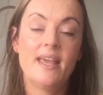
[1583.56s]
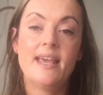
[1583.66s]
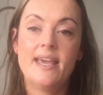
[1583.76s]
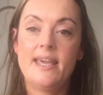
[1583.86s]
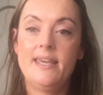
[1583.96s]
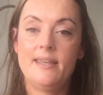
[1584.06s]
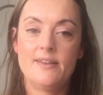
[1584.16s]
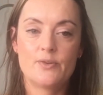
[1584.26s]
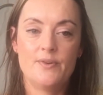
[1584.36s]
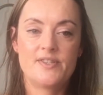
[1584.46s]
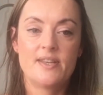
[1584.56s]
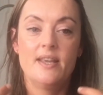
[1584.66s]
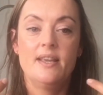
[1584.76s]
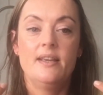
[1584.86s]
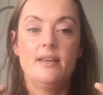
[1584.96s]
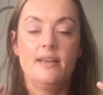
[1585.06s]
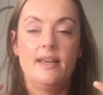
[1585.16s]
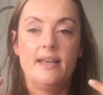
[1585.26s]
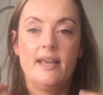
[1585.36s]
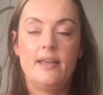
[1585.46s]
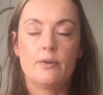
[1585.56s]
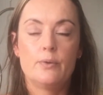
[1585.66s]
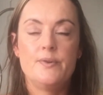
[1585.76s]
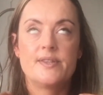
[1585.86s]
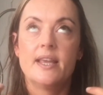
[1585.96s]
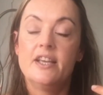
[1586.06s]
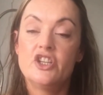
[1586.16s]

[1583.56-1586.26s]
Hey, so it goes